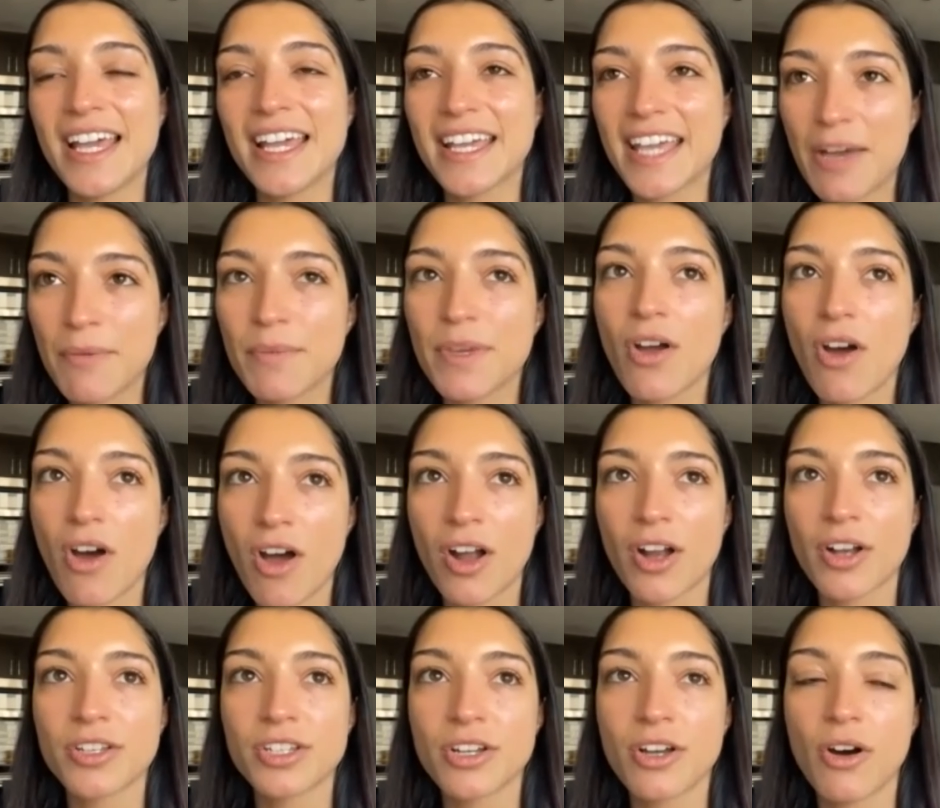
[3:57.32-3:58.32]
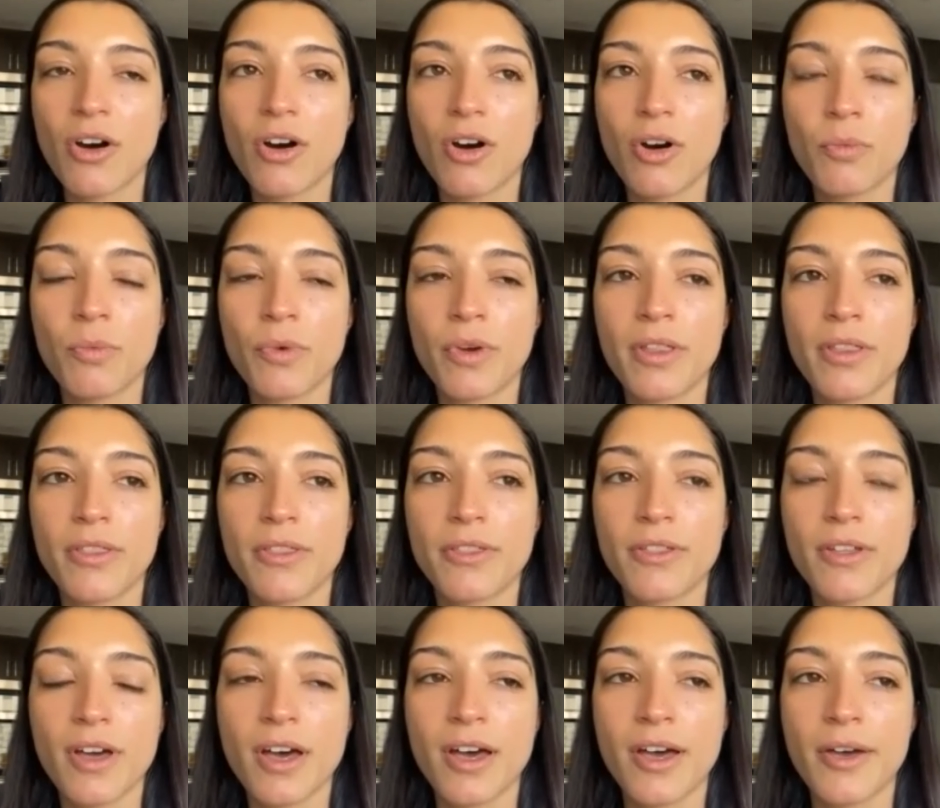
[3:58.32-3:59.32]
hard to go home with
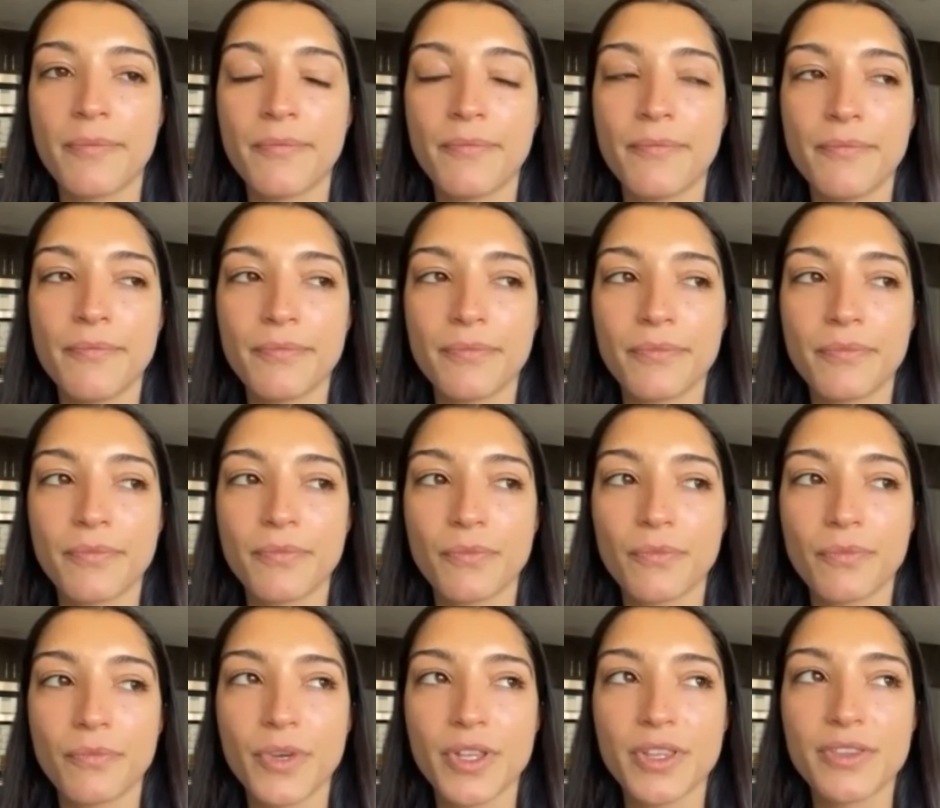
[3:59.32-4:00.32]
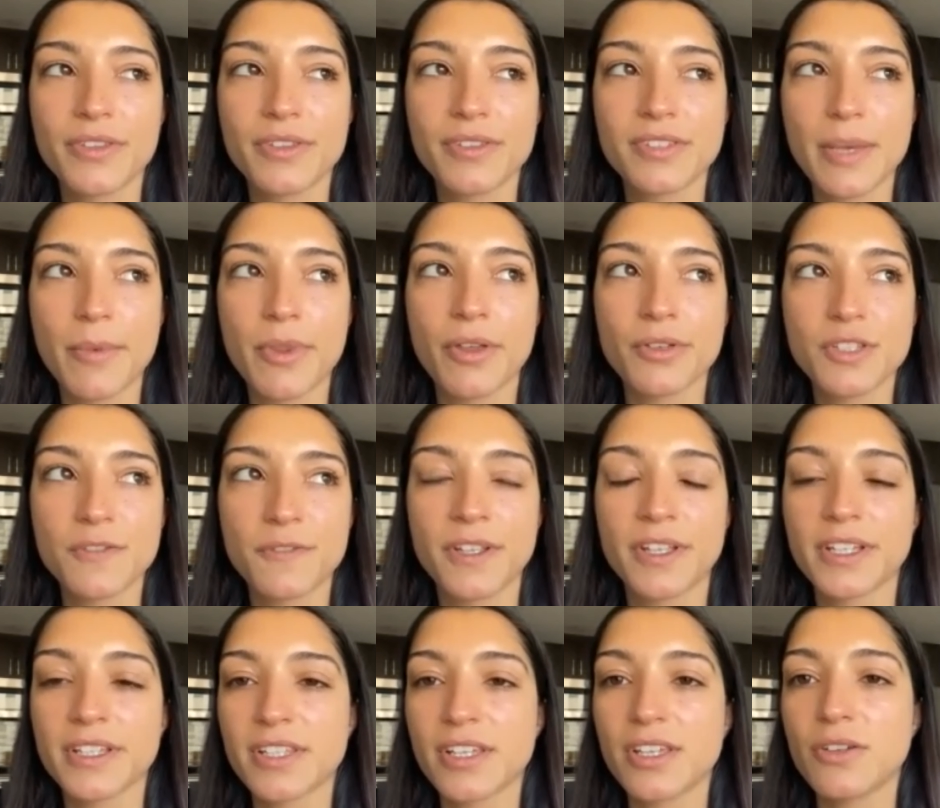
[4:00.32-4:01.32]
some of those feelings
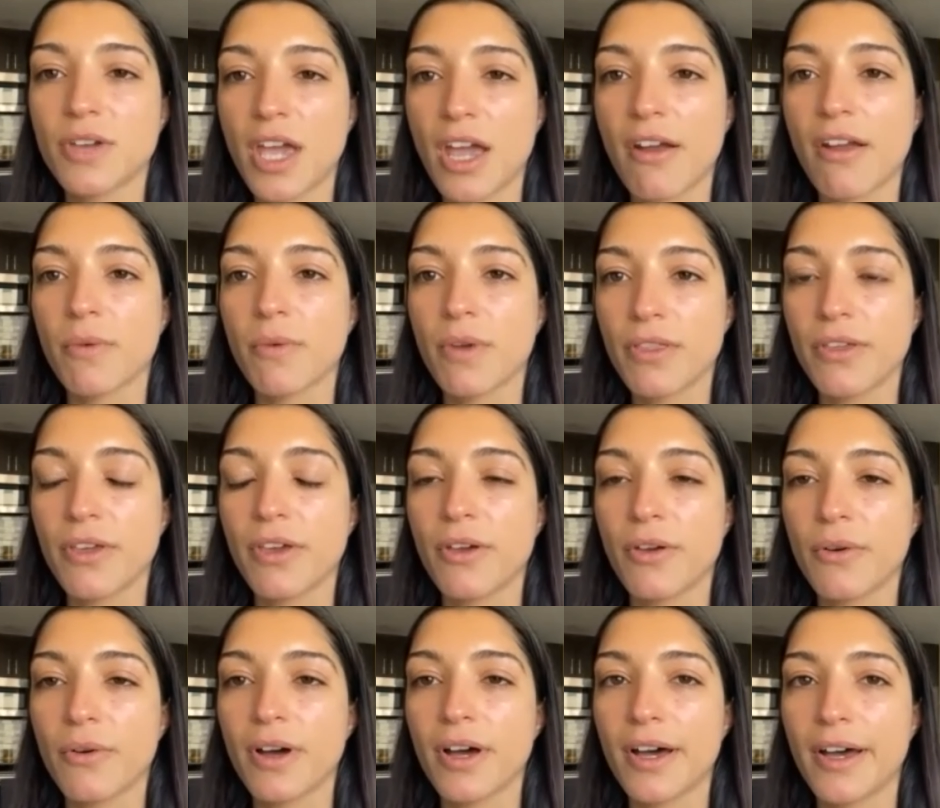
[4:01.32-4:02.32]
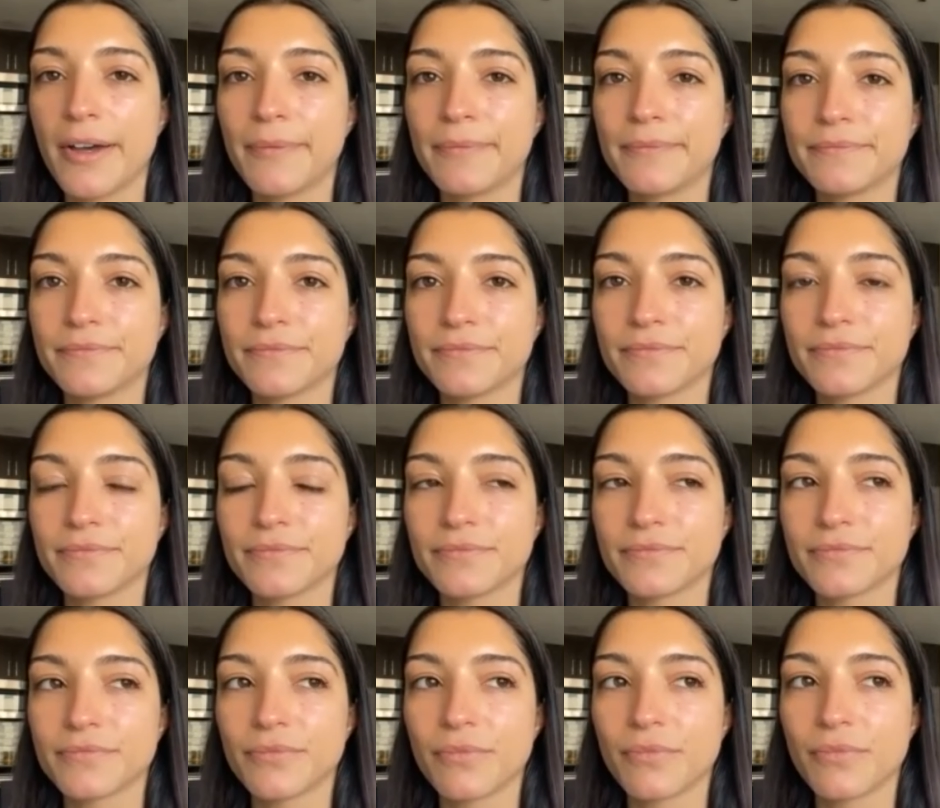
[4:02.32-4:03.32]
that you carry you
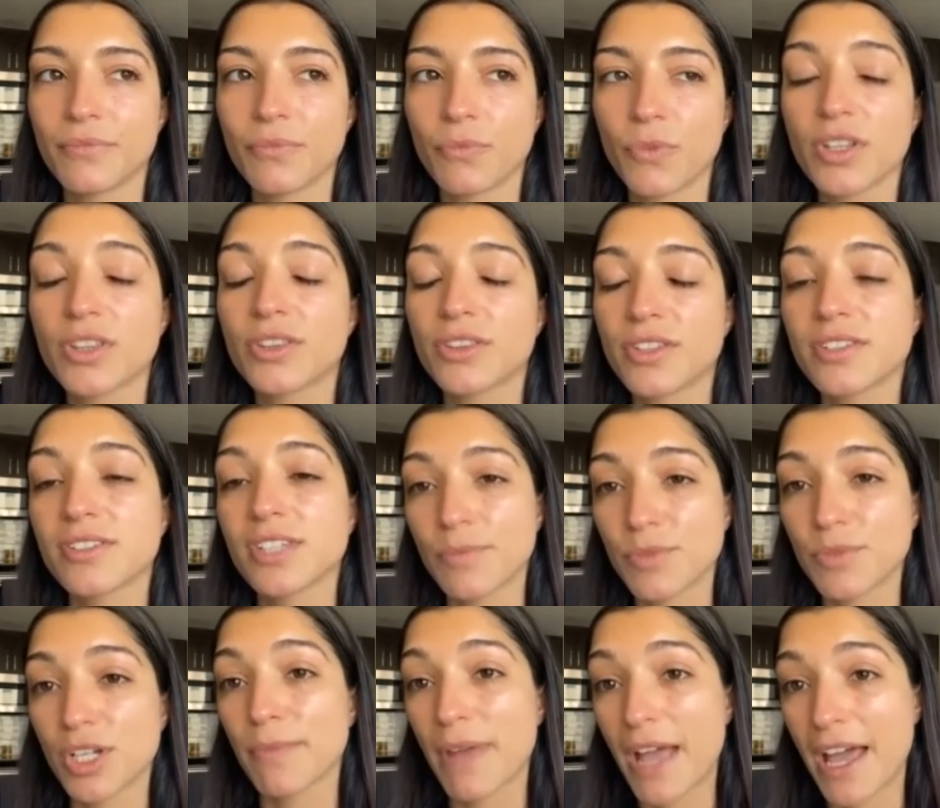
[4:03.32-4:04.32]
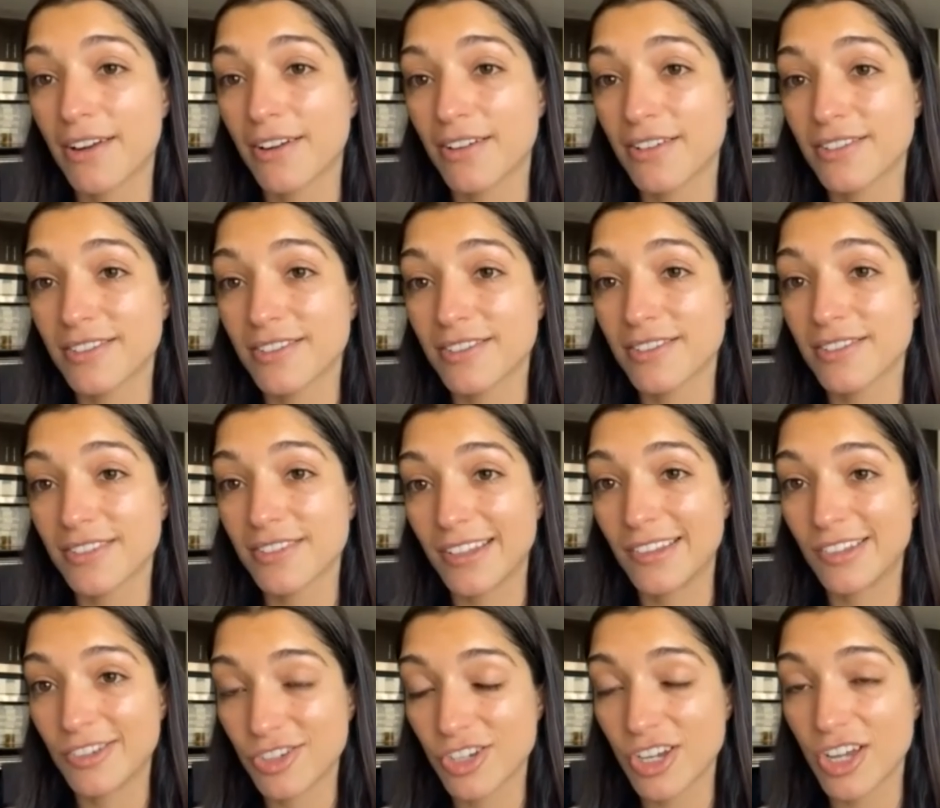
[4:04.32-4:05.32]
with the subject matters in
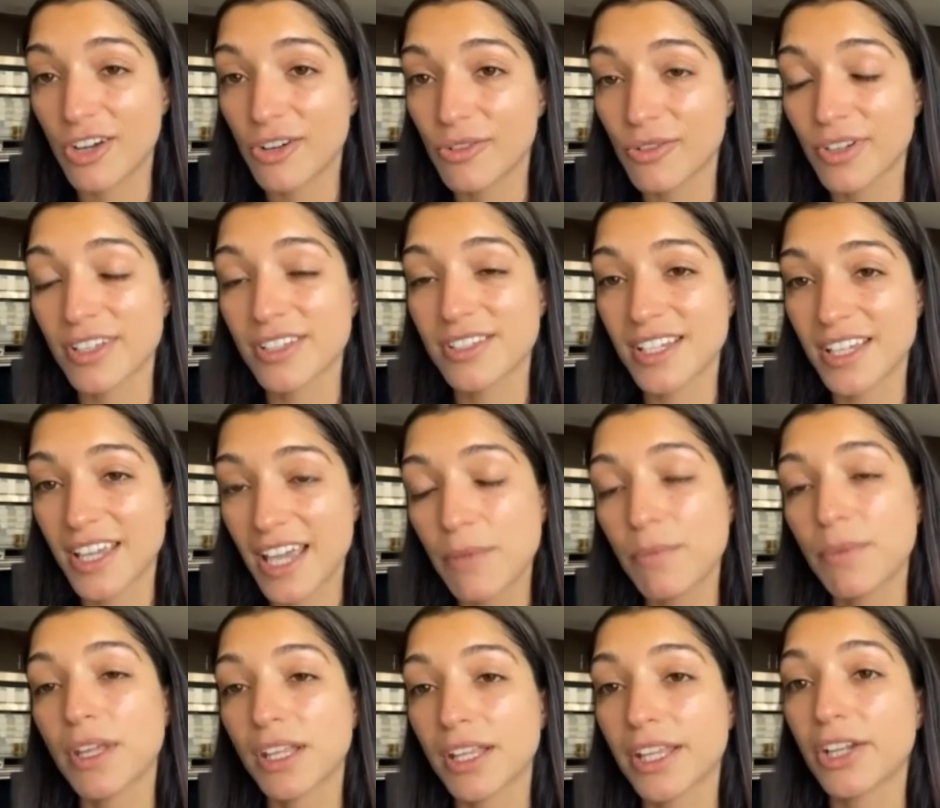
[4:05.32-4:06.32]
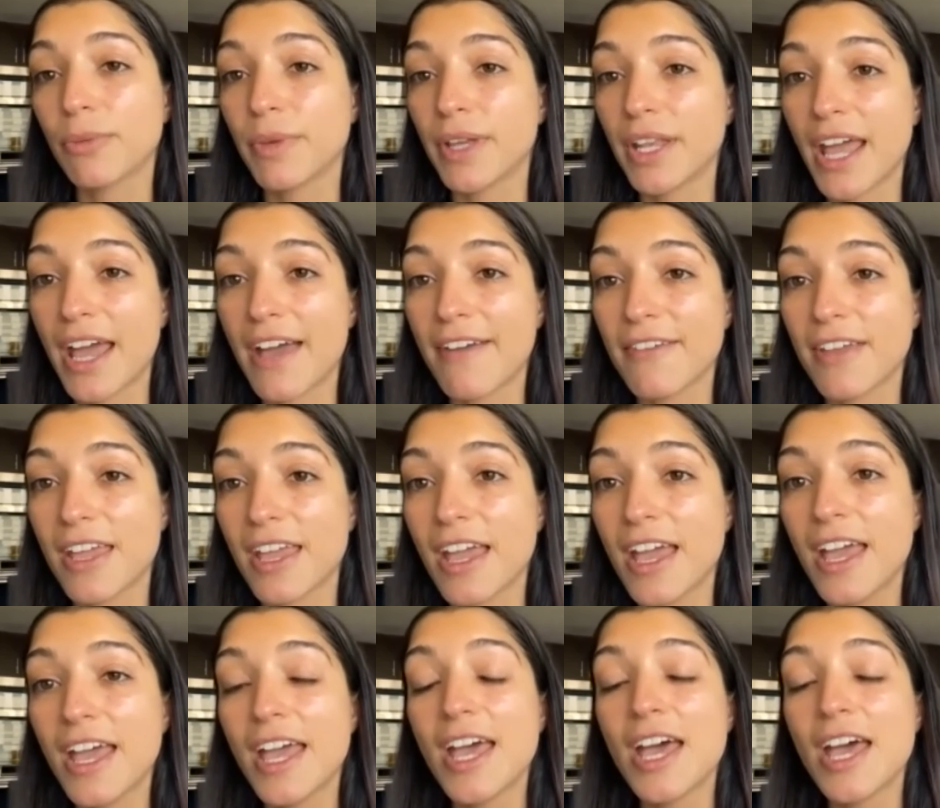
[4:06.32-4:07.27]
the show because it can be a little bit heavy.